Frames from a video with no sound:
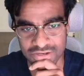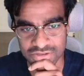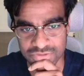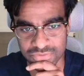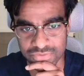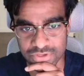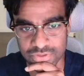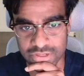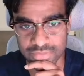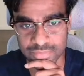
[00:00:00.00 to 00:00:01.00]
true,
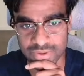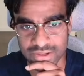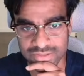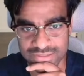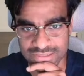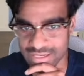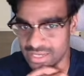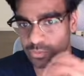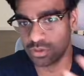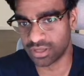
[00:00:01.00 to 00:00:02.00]
but
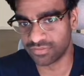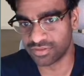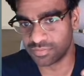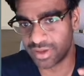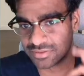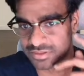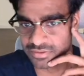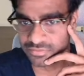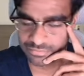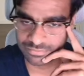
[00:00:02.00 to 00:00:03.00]
it will give us better
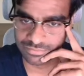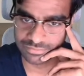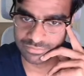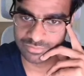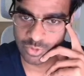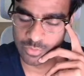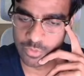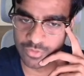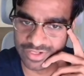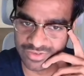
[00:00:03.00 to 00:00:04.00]
or
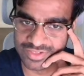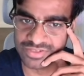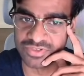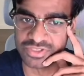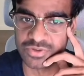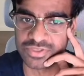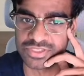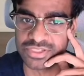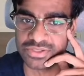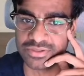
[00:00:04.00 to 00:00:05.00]
more interesting results
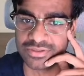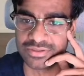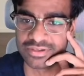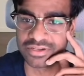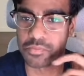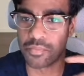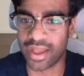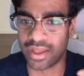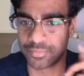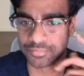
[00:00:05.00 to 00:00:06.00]
to
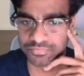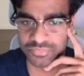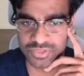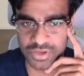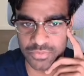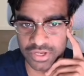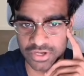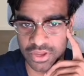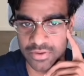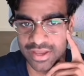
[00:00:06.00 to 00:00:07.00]
compare. So we're going
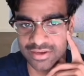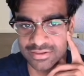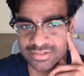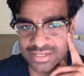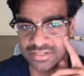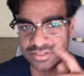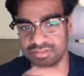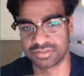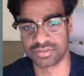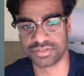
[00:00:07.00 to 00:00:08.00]
to go ahead and change this.
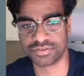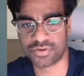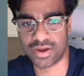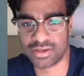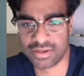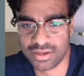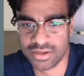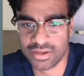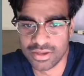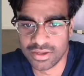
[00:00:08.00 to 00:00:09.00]
So this is quite
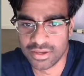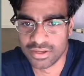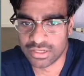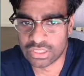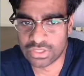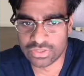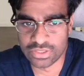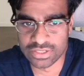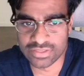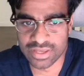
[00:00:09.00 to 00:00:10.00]
good
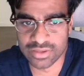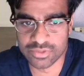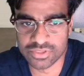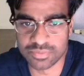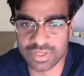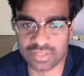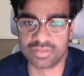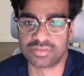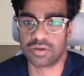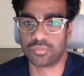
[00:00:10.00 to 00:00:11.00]
that it's able to pick
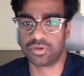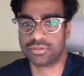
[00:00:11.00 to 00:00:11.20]
this up.